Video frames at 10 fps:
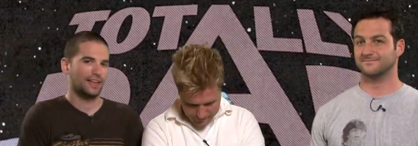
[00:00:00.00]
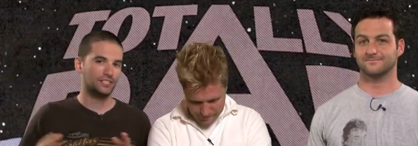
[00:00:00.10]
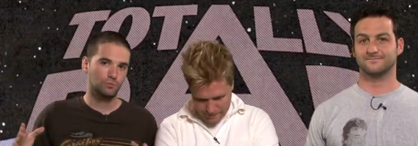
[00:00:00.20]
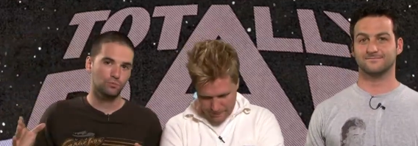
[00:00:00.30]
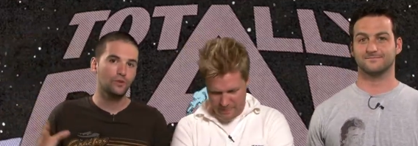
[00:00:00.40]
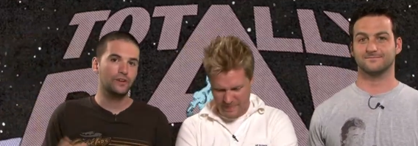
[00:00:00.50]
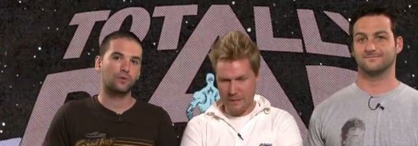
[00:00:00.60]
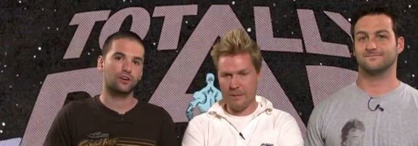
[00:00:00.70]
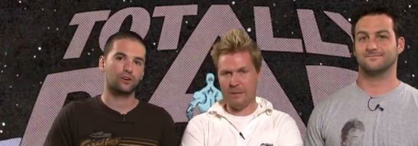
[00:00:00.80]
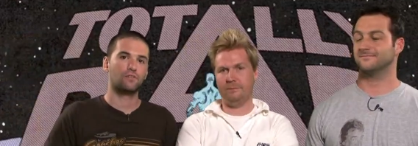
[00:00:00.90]
Speaker 1: is the movie
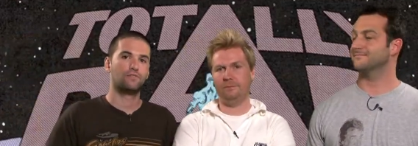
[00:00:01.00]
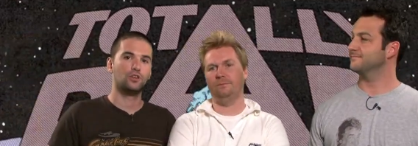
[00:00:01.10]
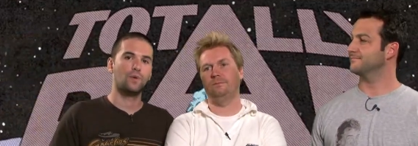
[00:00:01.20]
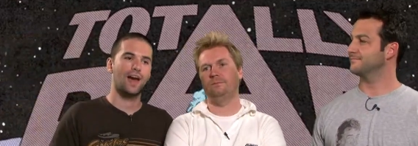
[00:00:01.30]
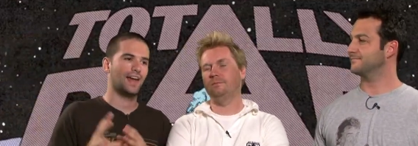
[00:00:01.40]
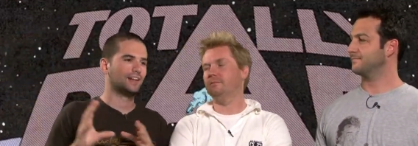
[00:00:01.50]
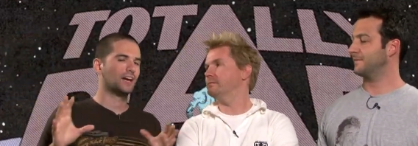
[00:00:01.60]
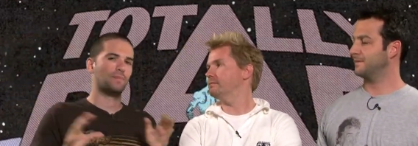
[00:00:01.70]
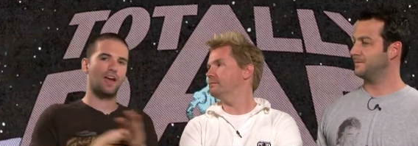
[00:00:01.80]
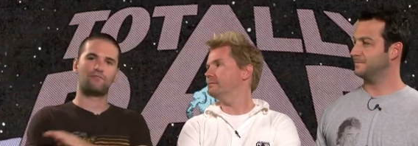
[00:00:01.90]
we're going to review ahead of
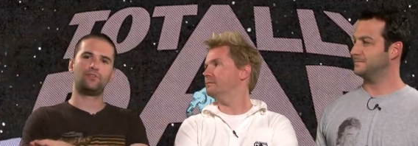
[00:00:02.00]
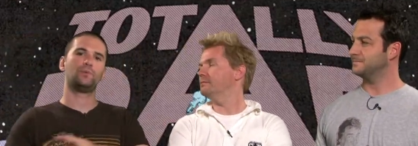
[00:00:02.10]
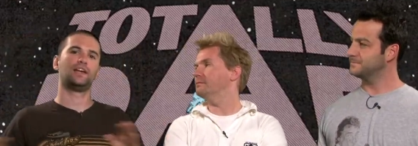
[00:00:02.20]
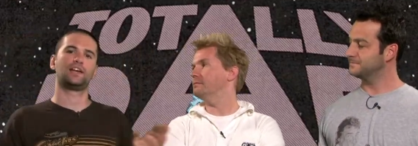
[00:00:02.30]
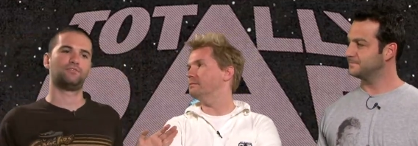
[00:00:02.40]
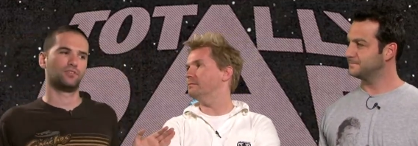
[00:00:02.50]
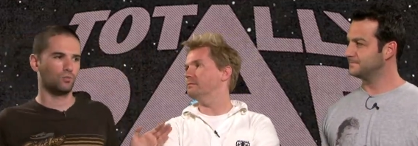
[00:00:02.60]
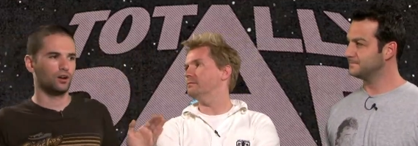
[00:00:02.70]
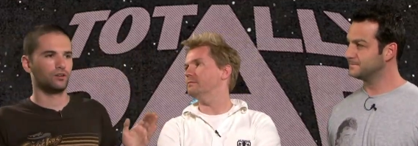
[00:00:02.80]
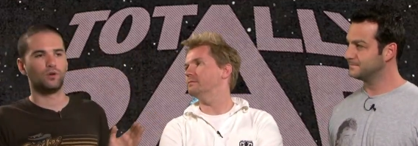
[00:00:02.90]
time every week. If you're
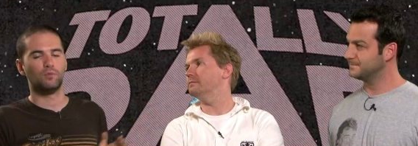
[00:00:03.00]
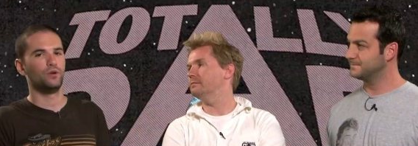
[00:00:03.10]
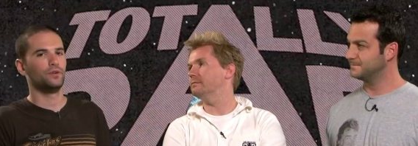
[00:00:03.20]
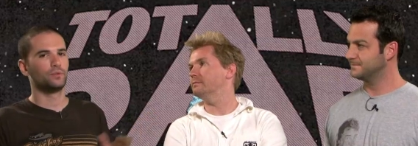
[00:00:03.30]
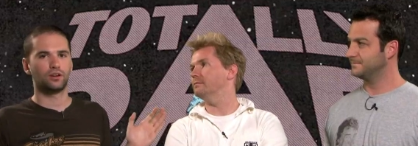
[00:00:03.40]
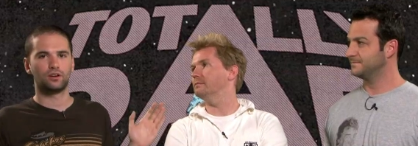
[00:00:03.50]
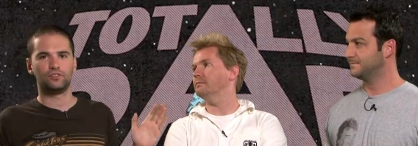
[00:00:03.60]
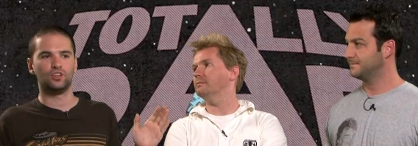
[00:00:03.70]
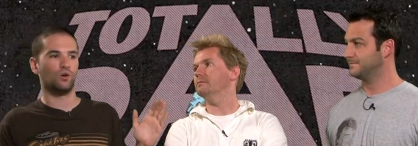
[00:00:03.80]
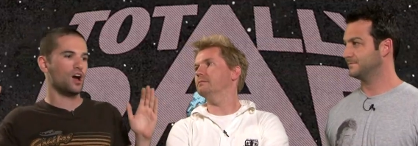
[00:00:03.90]
wondering what movie we're going to
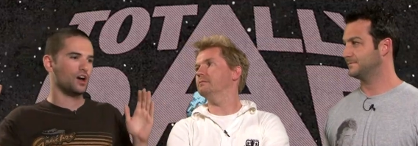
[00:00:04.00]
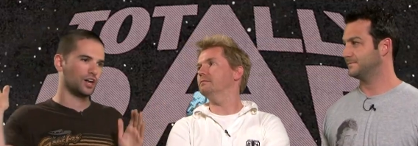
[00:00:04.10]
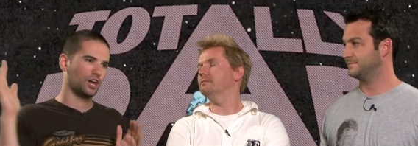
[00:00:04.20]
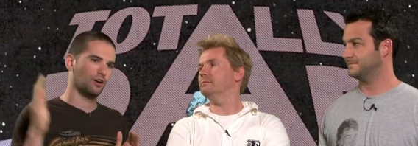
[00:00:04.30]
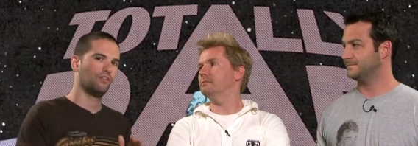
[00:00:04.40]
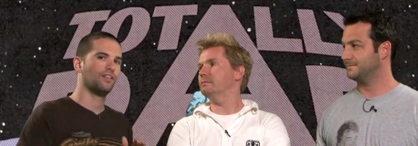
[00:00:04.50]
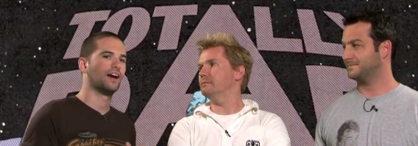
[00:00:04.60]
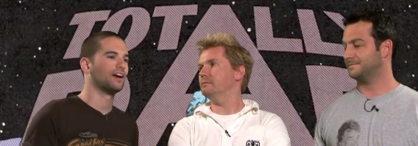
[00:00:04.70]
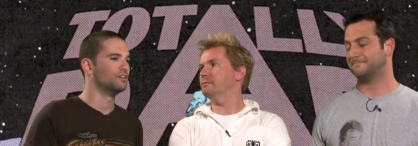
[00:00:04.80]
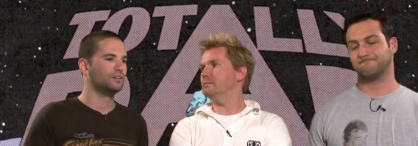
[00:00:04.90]
review, go
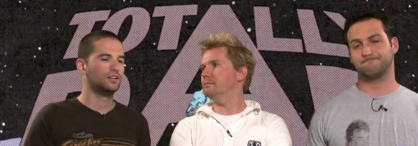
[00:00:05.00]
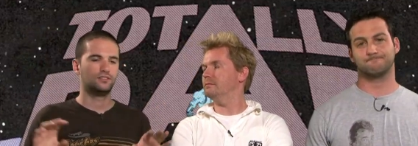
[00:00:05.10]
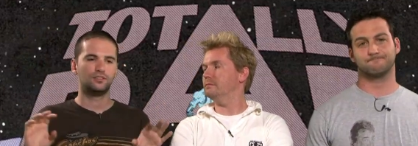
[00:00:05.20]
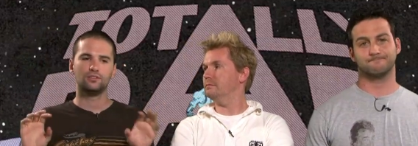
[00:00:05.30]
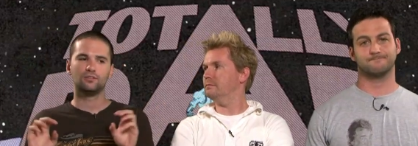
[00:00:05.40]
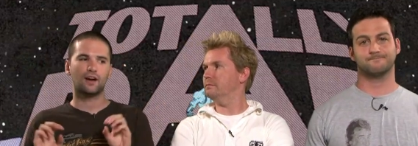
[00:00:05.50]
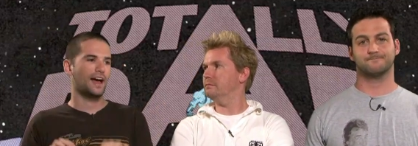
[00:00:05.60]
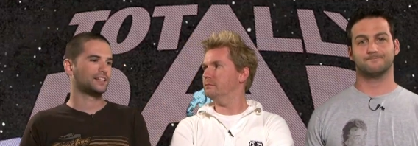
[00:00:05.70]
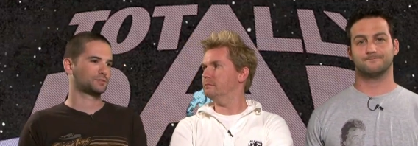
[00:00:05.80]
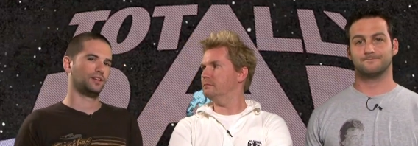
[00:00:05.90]
there. You don't need to
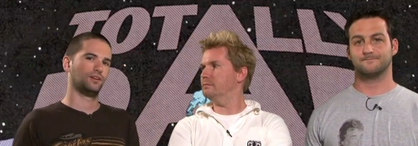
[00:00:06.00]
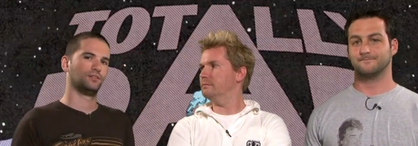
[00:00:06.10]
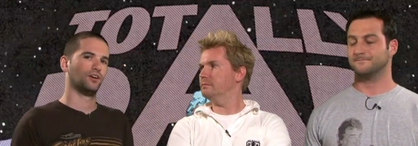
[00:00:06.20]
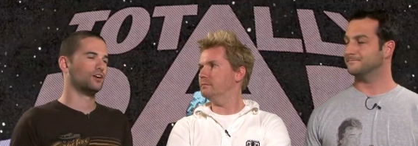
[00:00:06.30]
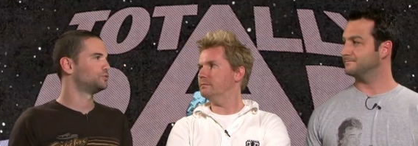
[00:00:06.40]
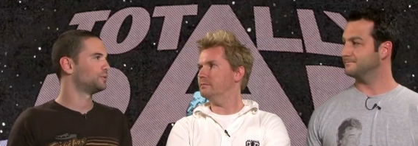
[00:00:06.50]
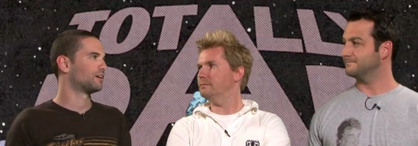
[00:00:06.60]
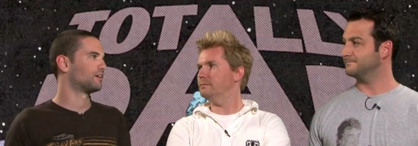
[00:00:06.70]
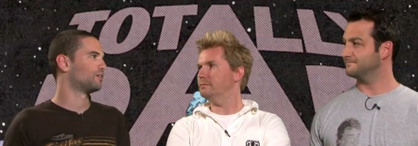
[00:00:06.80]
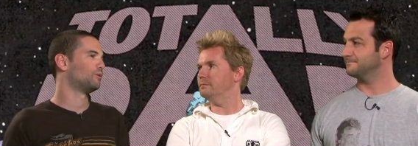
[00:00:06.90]
ask me on
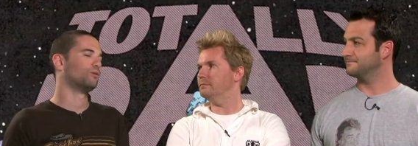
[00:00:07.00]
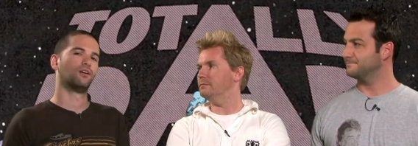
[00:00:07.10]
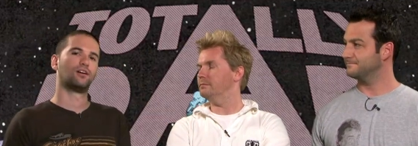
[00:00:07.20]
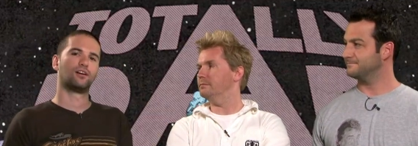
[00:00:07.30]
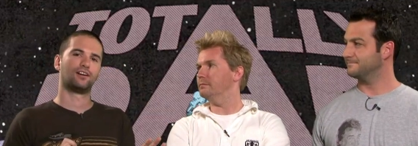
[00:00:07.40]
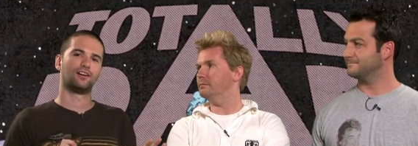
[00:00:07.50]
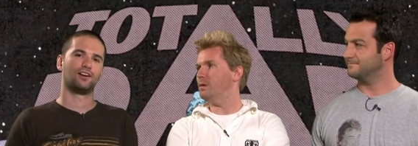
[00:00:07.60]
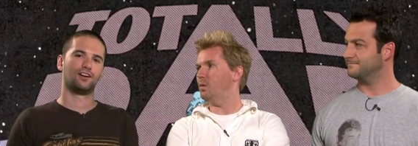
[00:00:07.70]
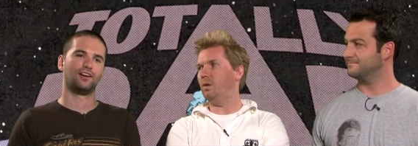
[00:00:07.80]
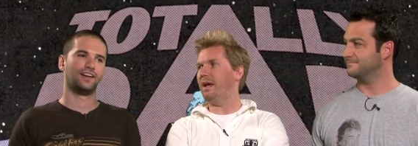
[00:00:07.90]
Twitter or
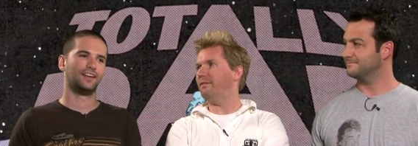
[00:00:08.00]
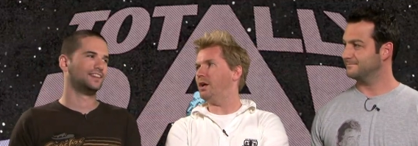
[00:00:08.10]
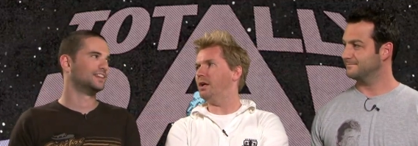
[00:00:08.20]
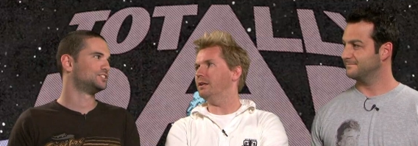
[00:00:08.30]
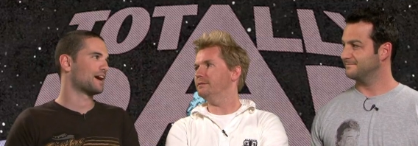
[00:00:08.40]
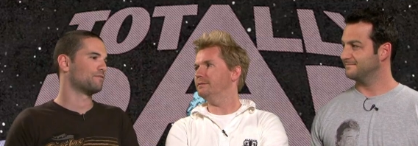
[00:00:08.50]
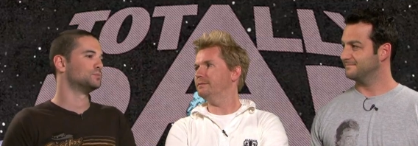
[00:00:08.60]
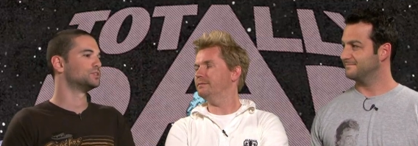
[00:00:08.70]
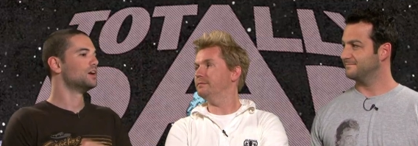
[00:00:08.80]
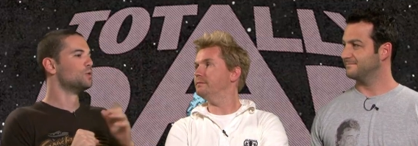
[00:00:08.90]
whatever in the chat
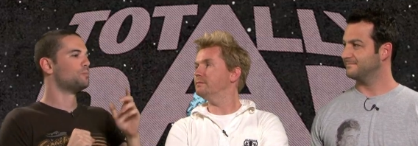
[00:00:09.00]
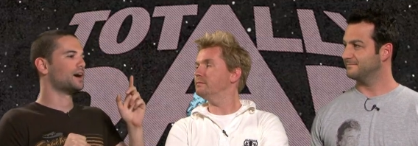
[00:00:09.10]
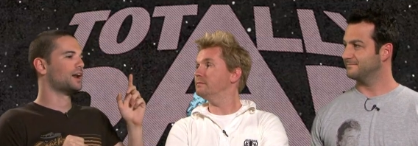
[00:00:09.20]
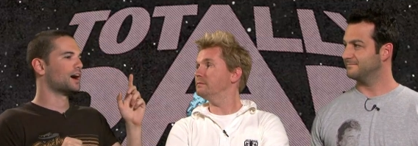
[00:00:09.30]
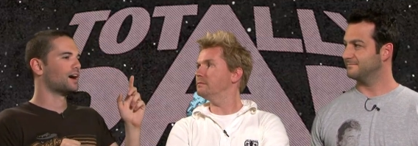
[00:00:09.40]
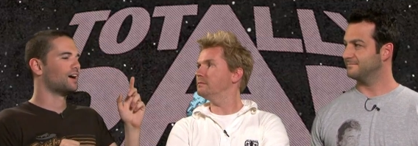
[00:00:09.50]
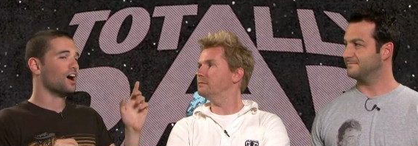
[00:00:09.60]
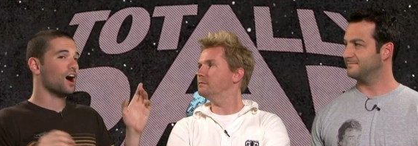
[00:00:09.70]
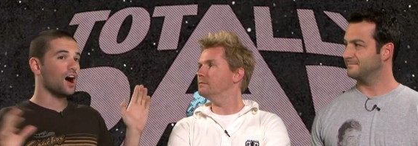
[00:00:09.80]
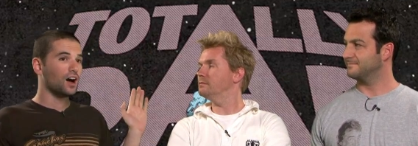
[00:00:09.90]
rooms. But uh,
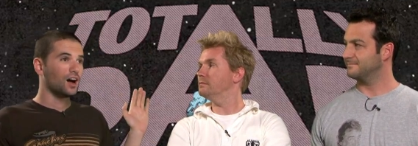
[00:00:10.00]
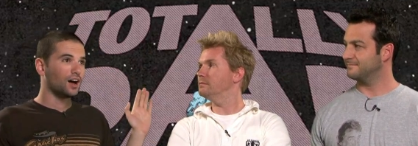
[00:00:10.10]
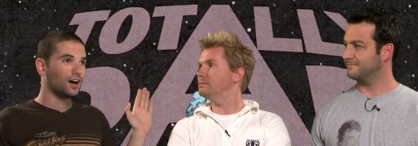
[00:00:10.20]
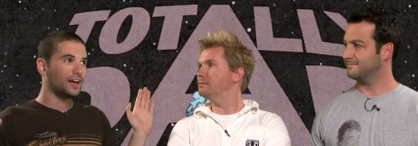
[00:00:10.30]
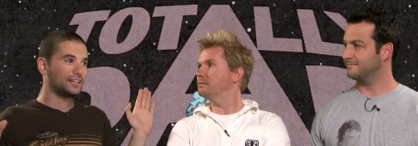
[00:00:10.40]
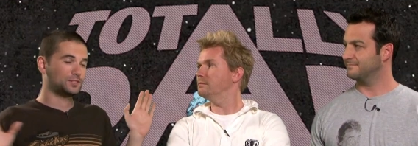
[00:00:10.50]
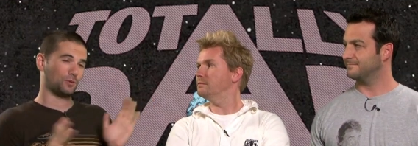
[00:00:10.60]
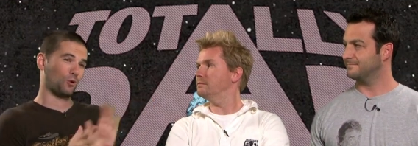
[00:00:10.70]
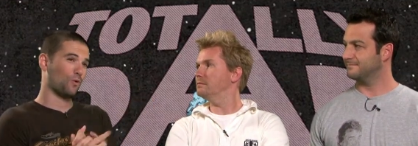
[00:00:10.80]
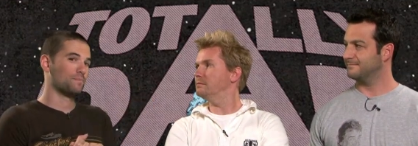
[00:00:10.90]
it's
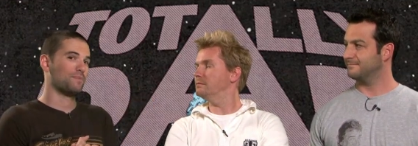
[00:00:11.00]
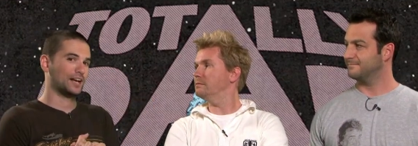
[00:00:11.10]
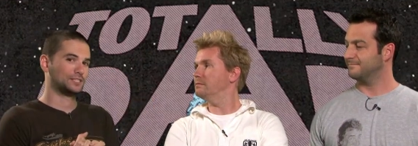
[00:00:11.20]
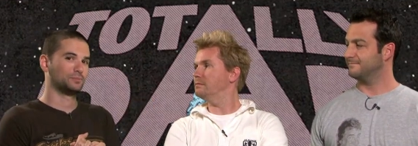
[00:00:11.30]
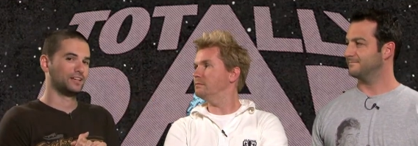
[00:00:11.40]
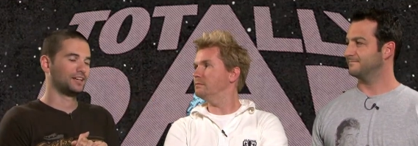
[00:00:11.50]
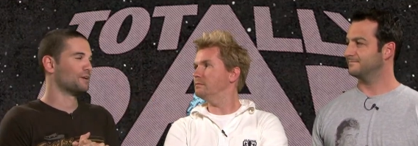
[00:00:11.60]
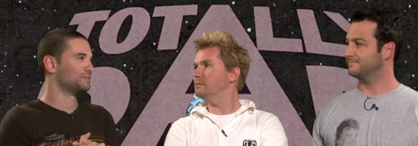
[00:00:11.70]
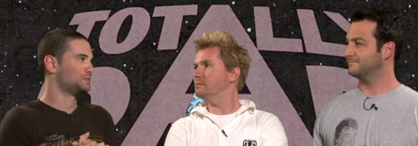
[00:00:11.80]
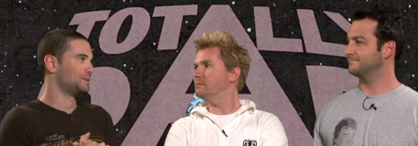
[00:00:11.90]
quite possibly
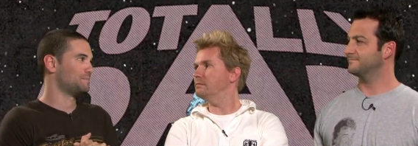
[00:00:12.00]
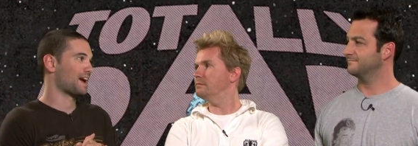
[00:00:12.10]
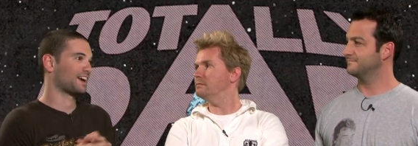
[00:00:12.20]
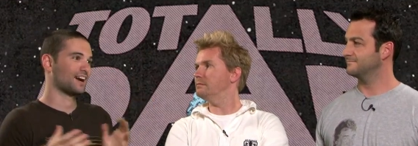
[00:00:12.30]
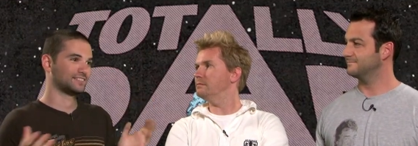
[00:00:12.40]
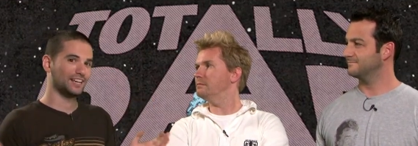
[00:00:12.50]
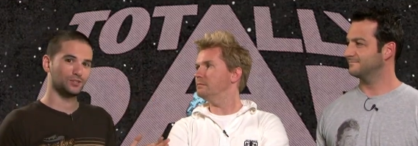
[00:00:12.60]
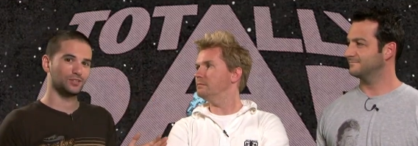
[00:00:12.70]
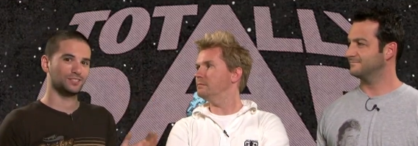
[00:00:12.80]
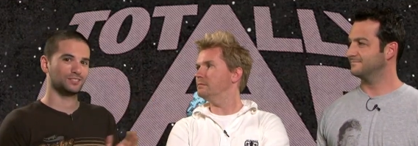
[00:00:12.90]
going to be Bangkok
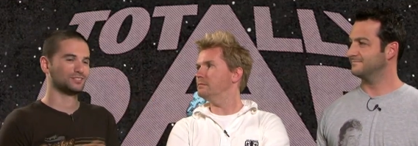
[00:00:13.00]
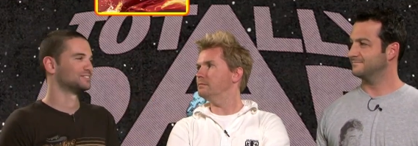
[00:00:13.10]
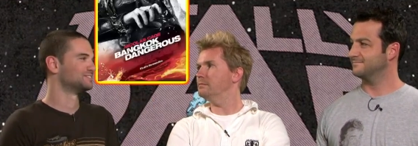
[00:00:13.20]
Dangerous.